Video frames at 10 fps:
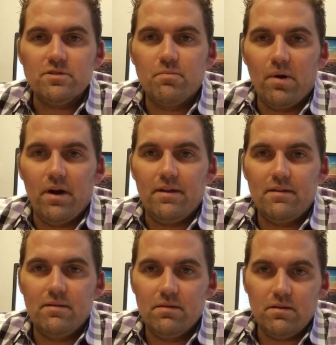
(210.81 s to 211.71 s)
But,
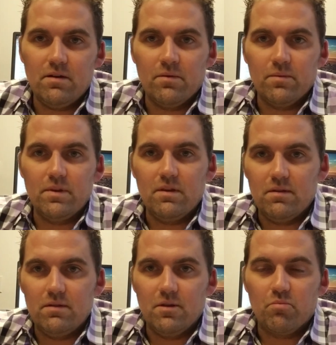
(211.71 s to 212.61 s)

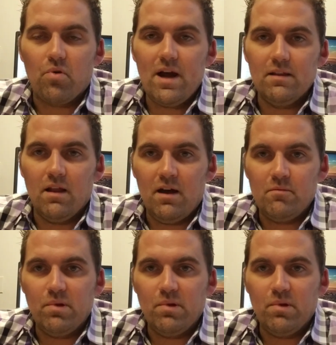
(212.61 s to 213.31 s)
the bright line,